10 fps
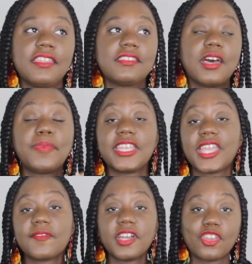The
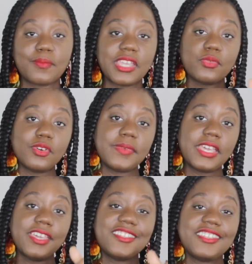PDF document will be
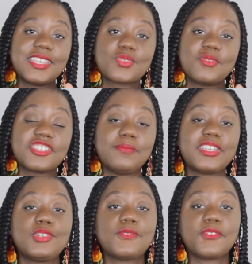in the description
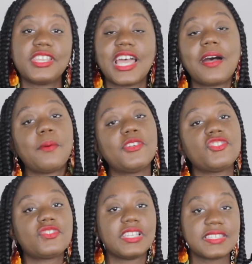below. For now, I want
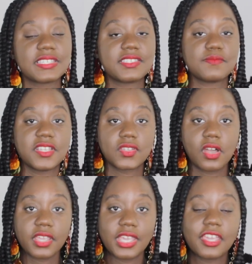you to listen to me
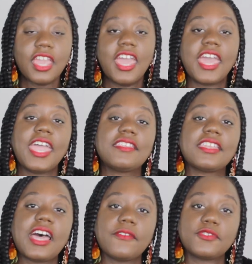talking, and
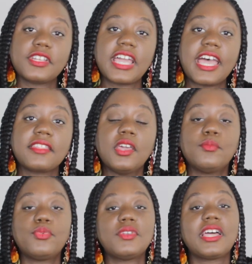then after that,
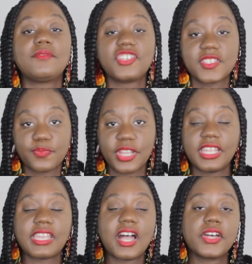print
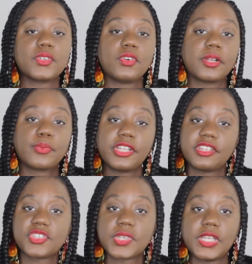it out or put it on
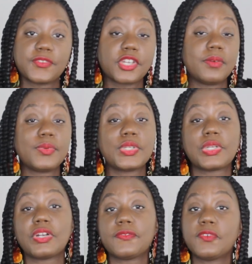the screen of your
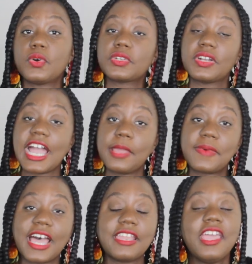computer or phone or
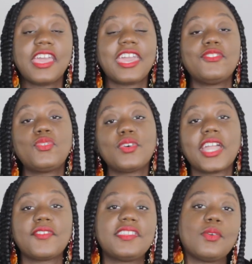iPad and do
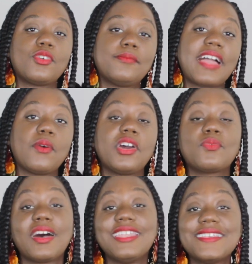everything one by one
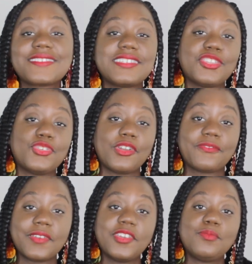while listening to your
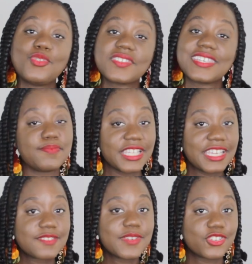favorite music.
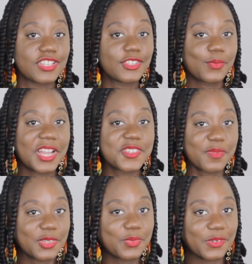Please make sure that you watch
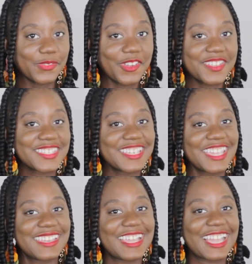part one first.
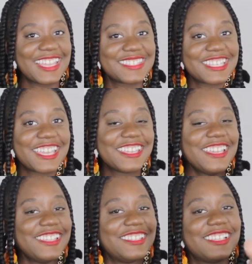Again, like I said,
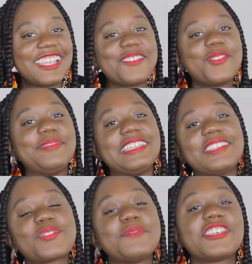the link will be in the
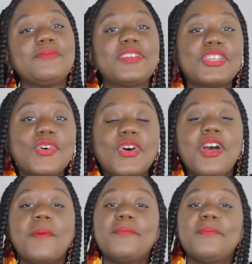description below.